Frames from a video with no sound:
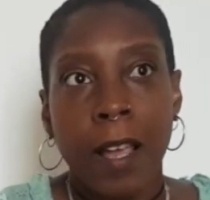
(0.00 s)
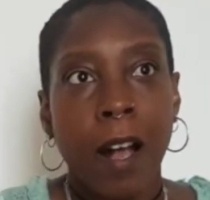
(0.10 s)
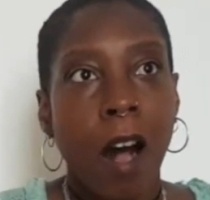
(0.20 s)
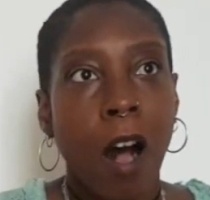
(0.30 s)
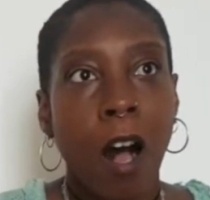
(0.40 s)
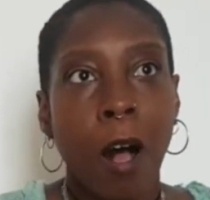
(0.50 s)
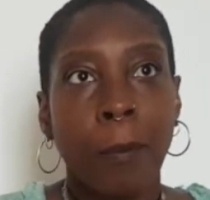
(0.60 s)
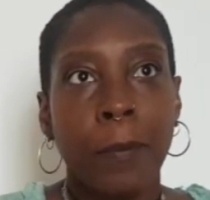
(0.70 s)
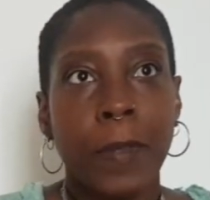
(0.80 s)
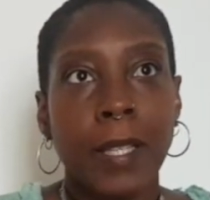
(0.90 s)

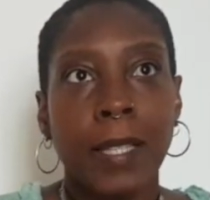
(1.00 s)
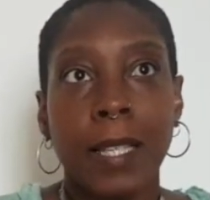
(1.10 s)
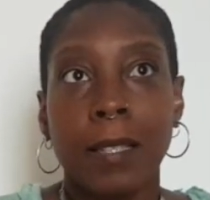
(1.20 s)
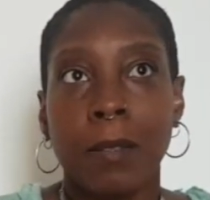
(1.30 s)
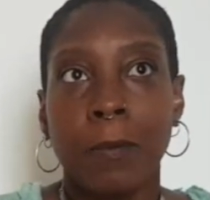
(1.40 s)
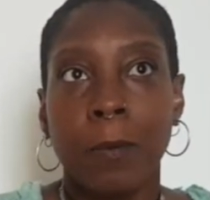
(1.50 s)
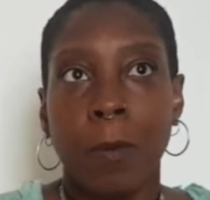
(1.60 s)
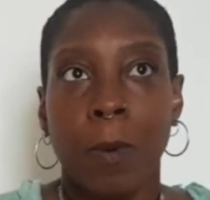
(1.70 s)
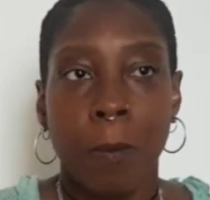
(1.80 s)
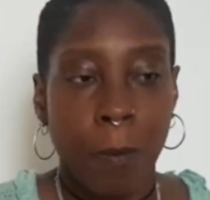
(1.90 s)
Um, this is
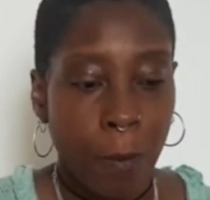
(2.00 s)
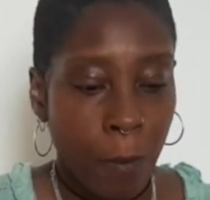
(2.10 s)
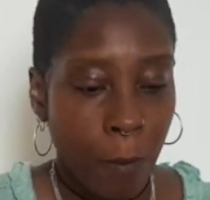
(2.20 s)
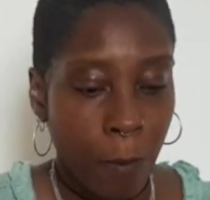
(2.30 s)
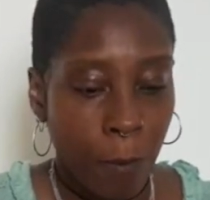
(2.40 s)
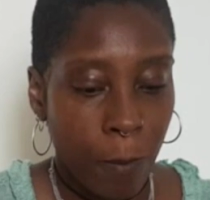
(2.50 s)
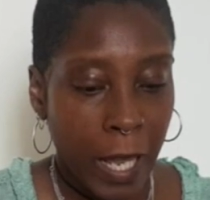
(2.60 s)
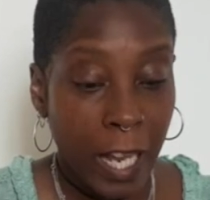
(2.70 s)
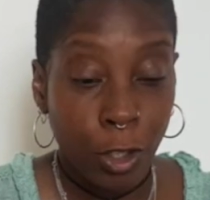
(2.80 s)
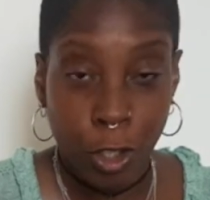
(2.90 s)

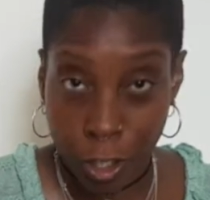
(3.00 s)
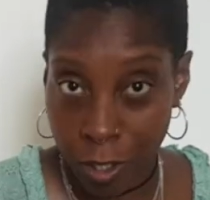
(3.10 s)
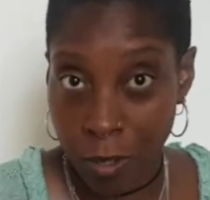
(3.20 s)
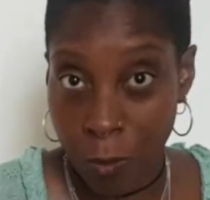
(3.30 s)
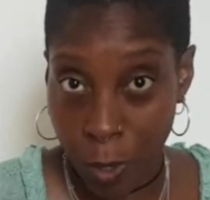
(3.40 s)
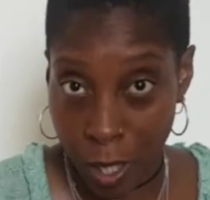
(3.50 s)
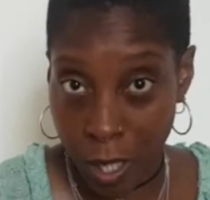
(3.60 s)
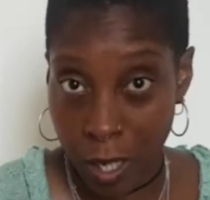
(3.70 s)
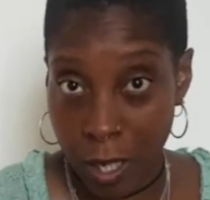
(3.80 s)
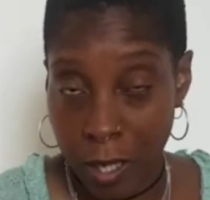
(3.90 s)
internal work.